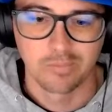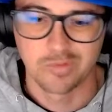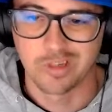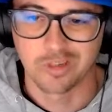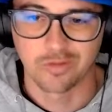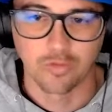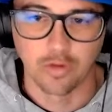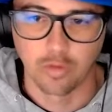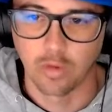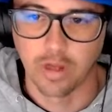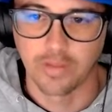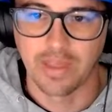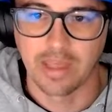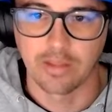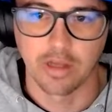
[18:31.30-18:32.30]
just for
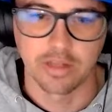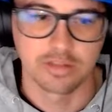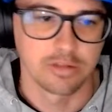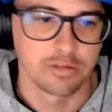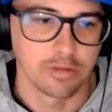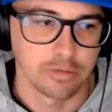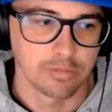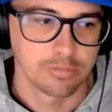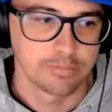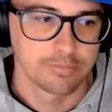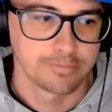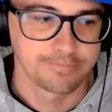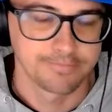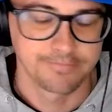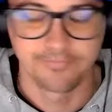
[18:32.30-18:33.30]
what they like to do.
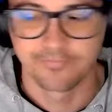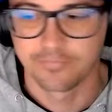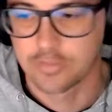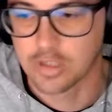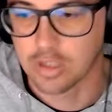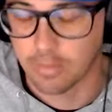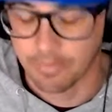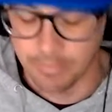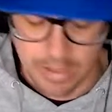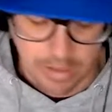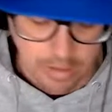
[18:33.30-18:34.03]
So